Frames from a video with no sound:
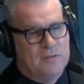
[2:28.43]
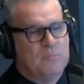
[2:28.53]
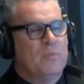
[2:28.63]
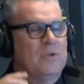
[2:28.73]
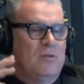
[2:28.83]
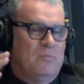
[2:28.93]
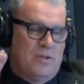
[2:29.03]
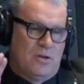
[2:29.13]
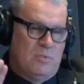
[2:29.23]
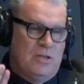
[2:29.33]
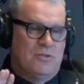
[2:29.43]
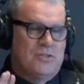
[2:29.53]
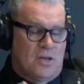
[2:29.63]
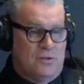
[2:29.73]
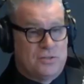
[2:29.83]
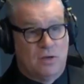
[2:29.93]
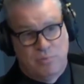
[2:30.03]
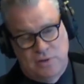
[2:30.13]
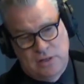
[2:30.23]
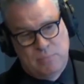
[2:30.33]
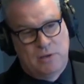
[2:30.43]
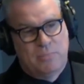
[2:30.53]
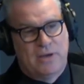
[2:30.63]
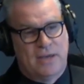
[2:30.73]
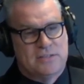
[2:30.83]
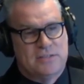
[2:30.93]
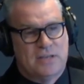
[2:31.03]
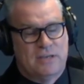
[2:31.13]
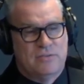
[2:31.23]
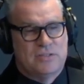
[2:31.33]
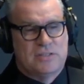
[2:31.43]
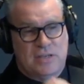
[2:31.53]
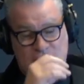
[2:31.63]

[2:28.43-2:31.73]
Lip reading: The woman with whom he used to co-star, brilliantly played by Essie Davis,